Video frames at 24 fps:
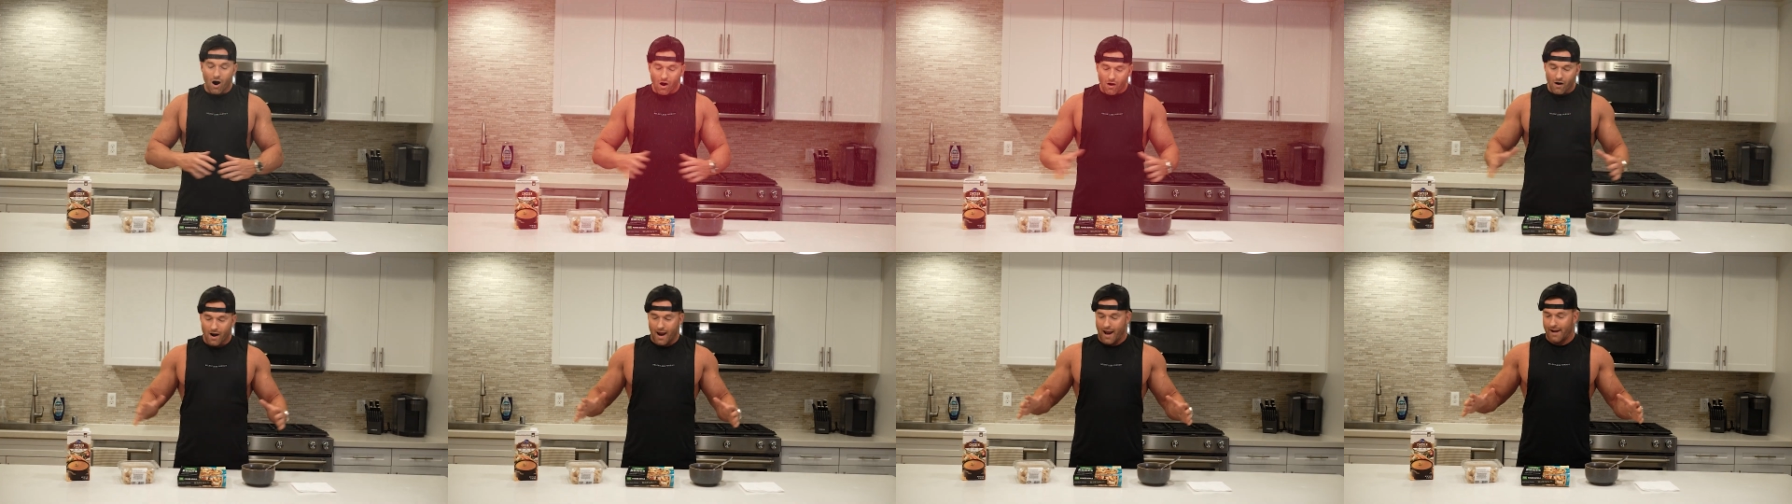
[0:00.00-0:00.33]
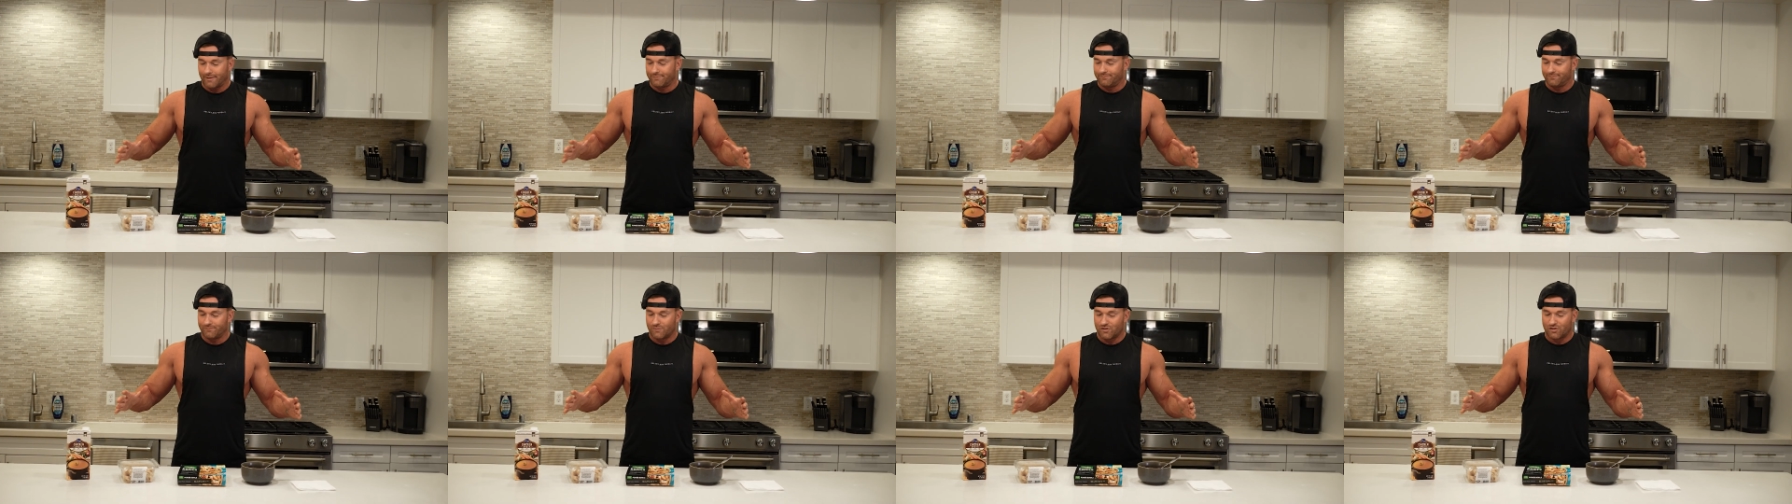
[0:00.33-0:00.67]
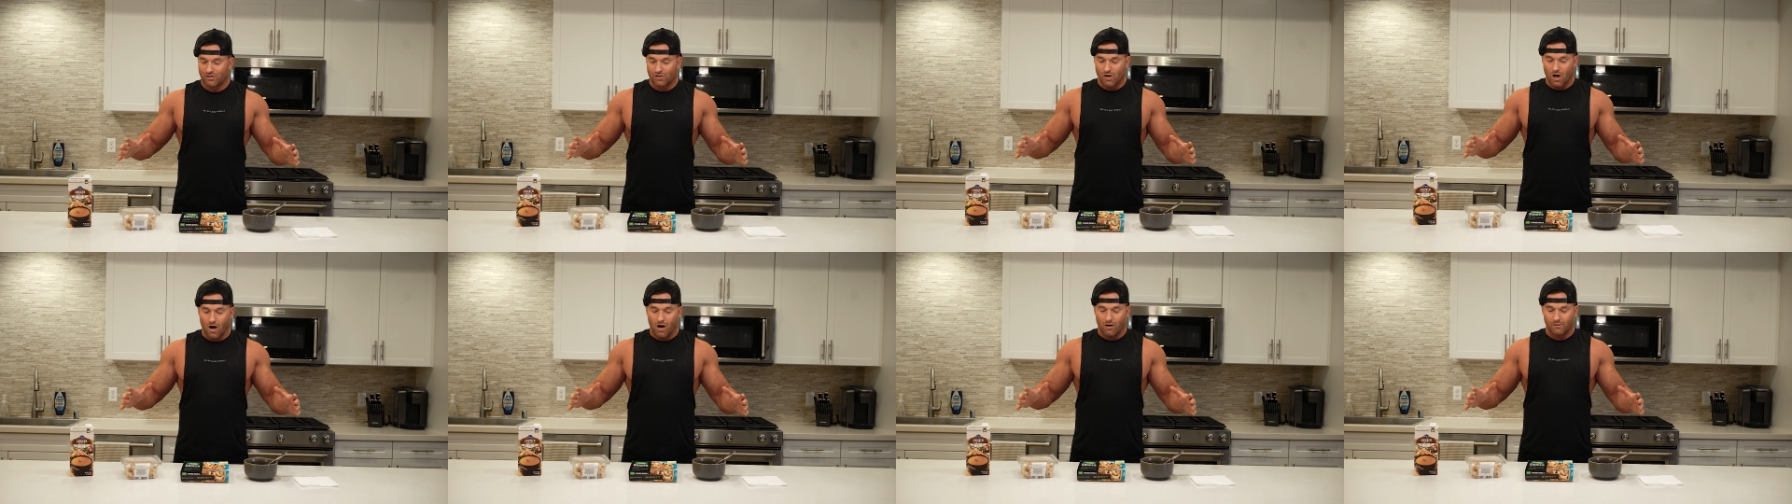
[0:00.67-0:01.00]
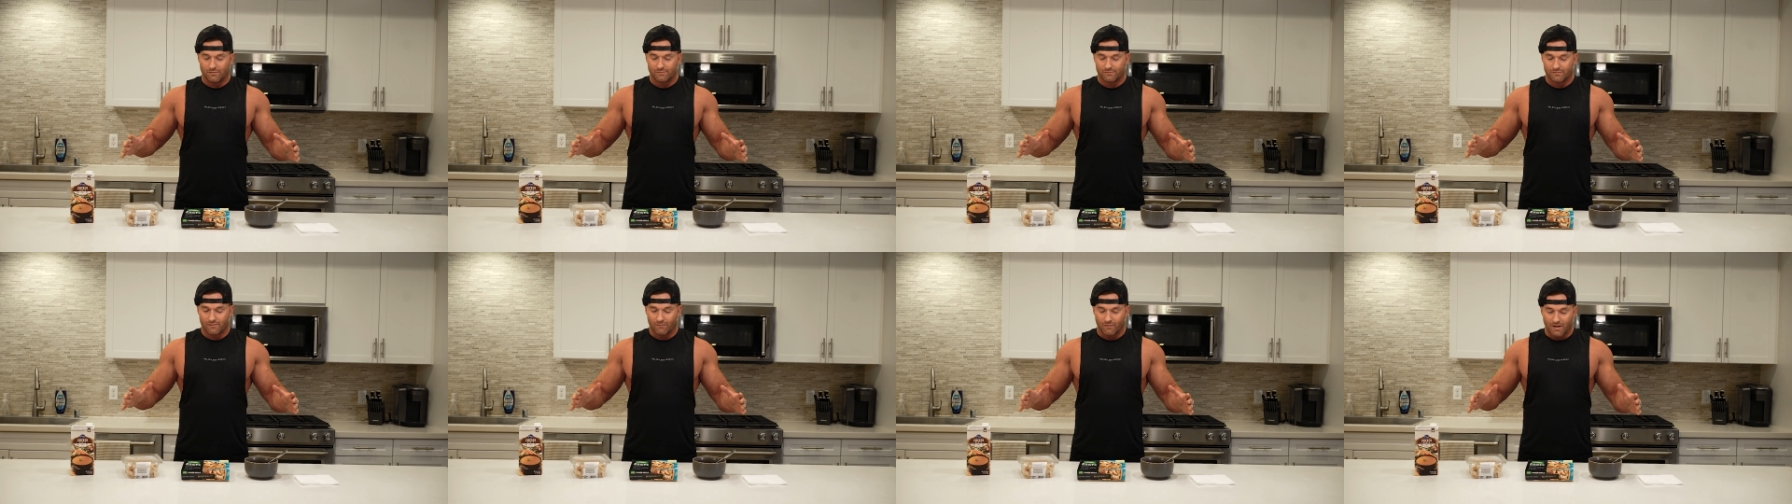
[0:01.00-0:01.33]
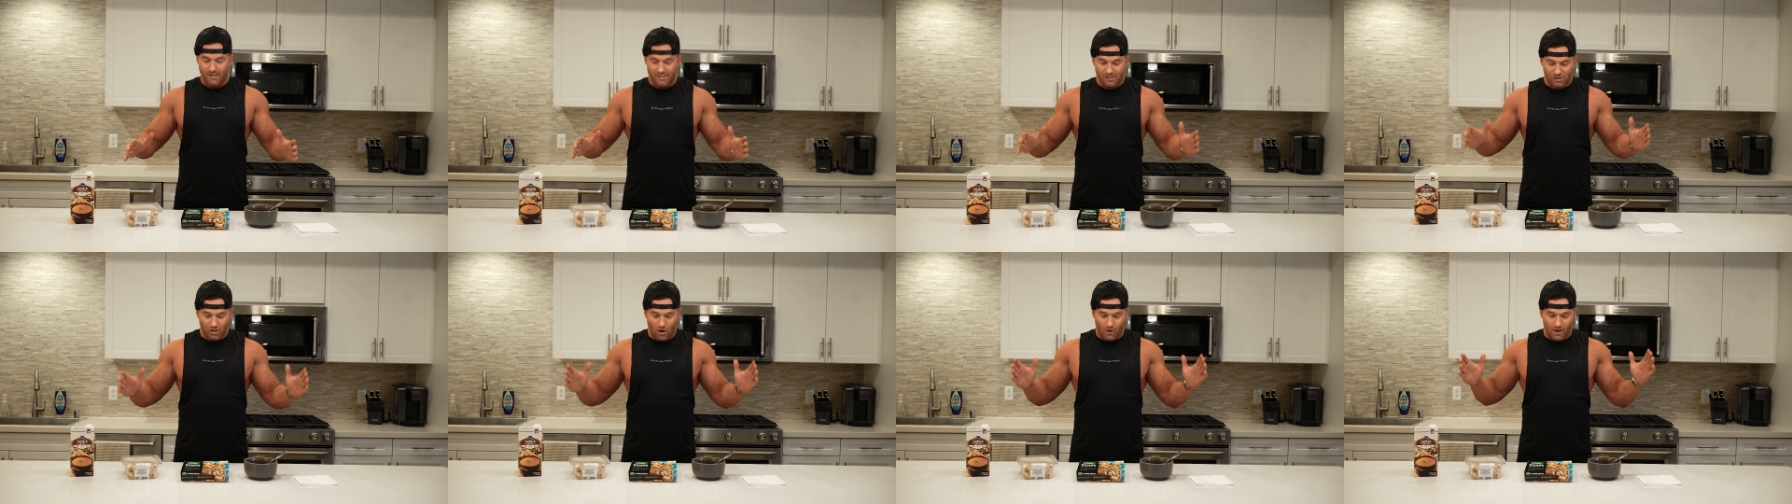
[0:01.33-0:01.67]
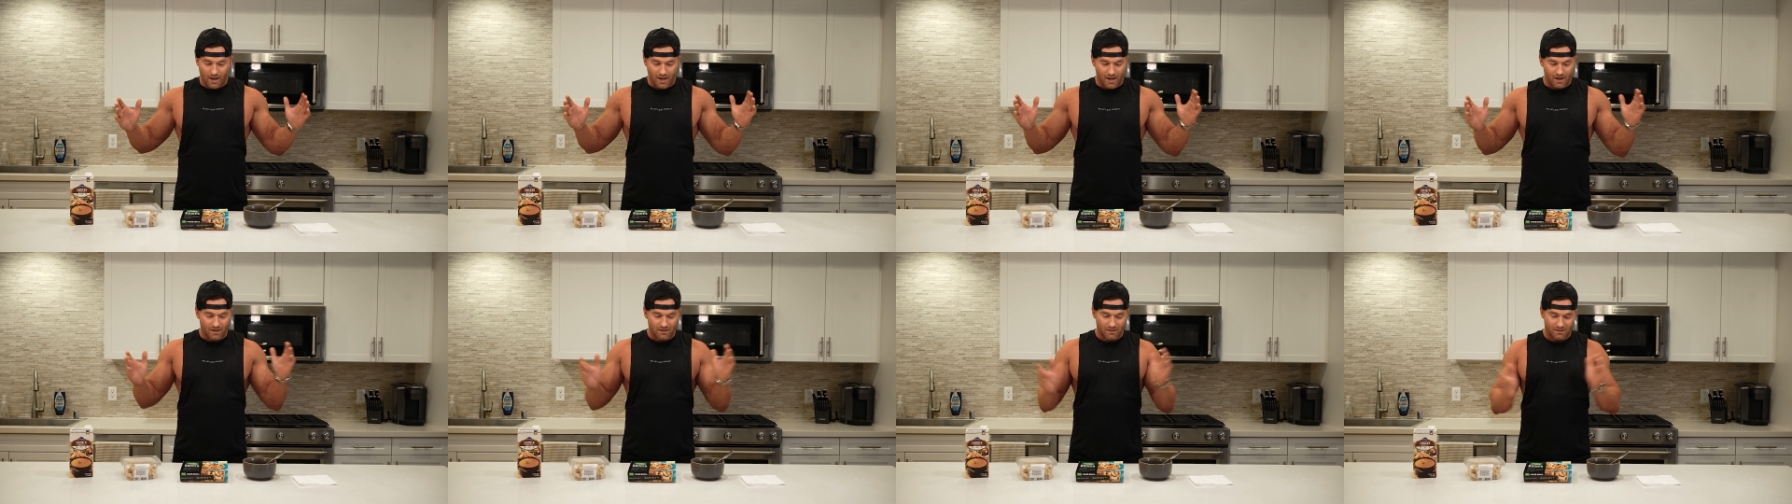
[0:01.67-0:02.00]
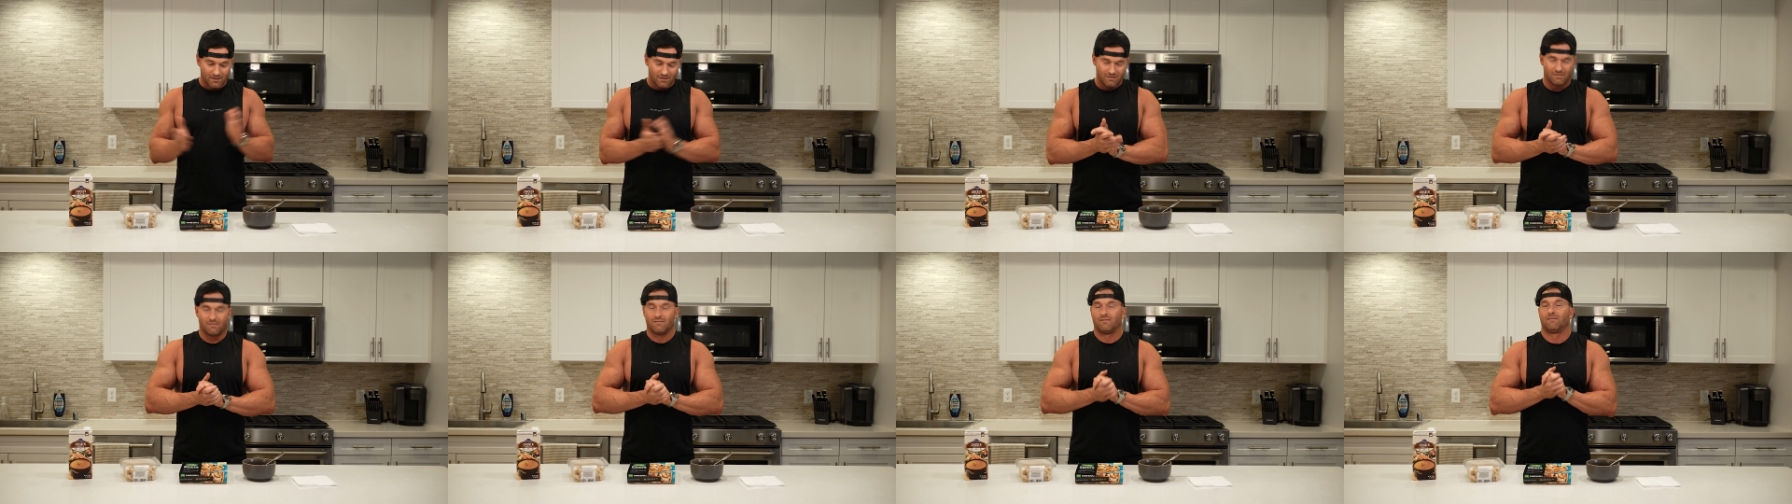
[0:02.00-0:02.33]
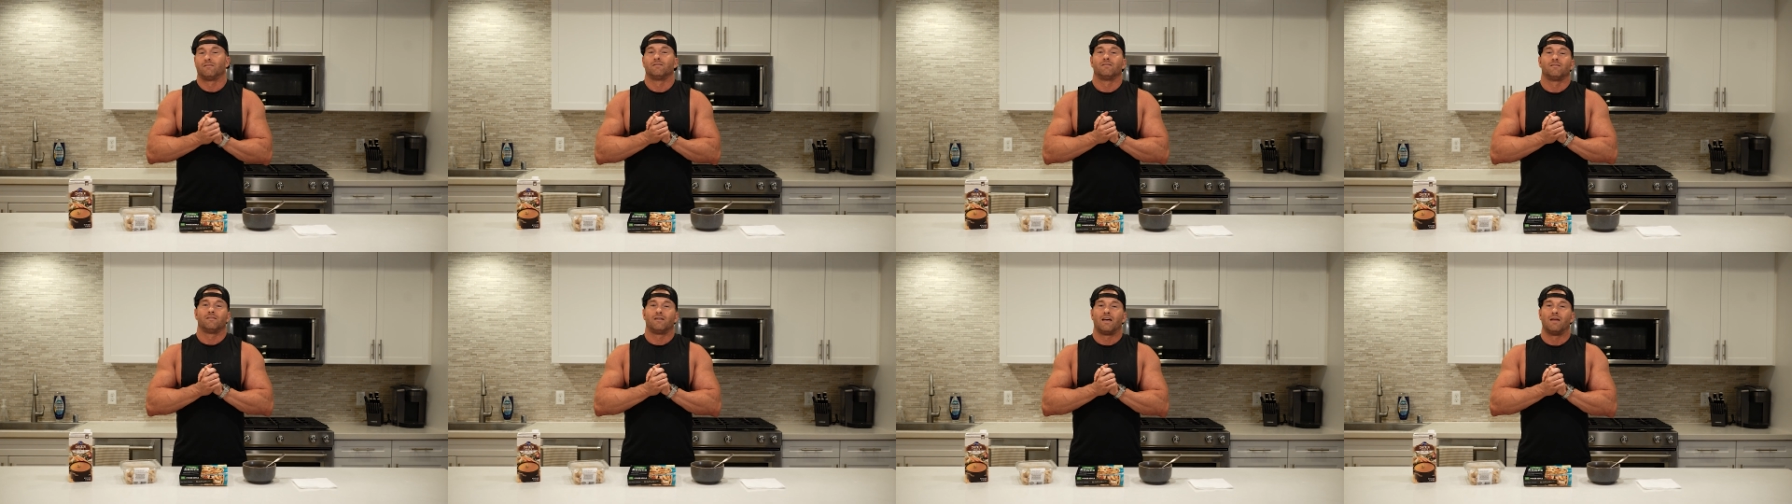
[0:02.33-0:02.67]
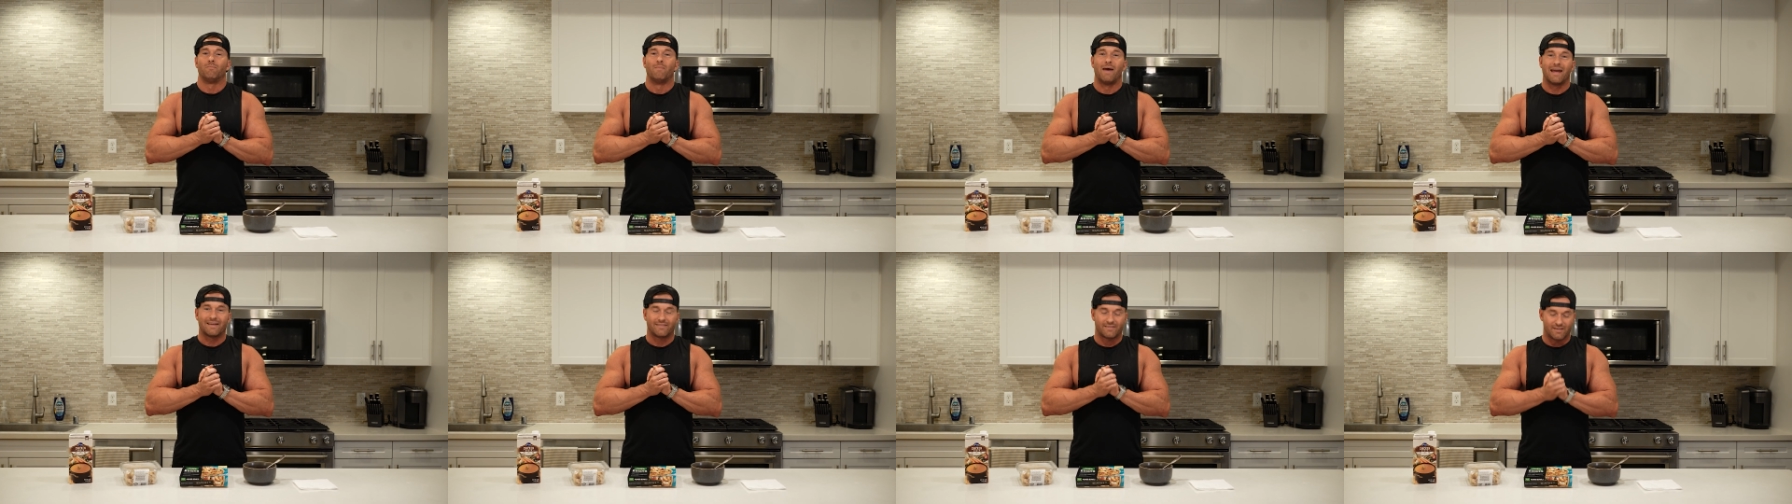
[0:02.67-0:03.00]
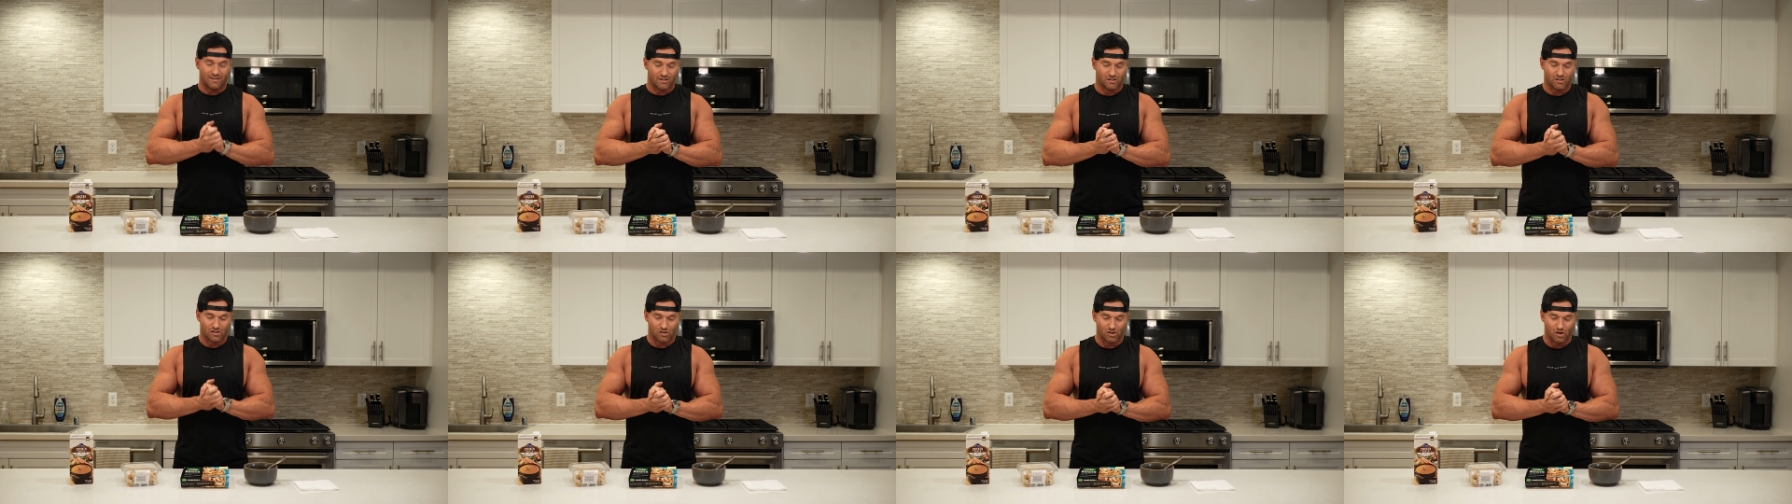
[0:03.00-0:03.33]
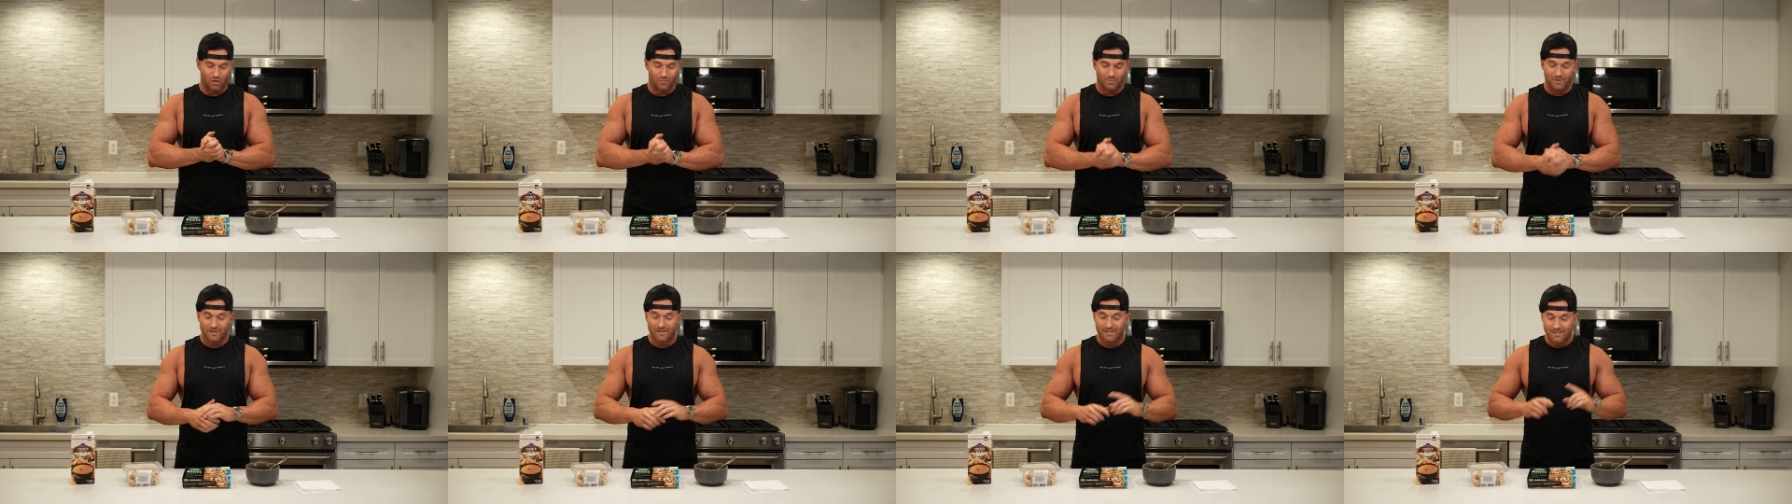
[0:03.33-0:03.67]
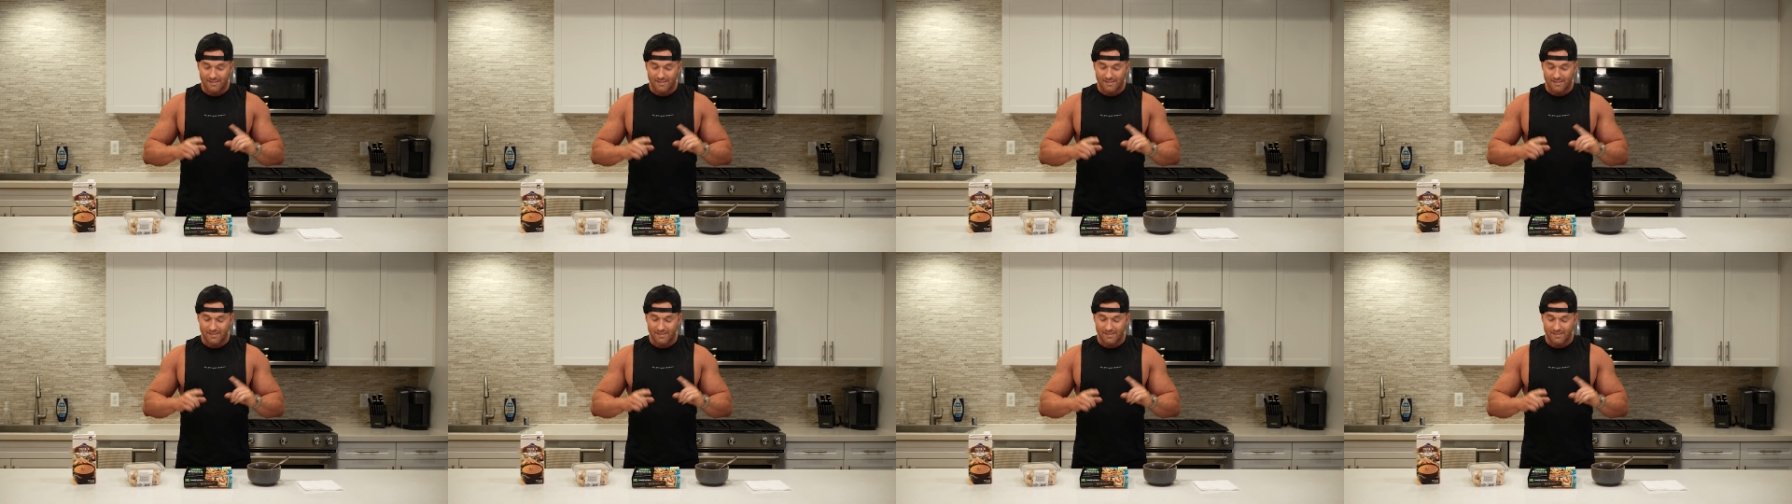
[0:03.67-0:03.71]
All right, so let's go ahead and make this soup.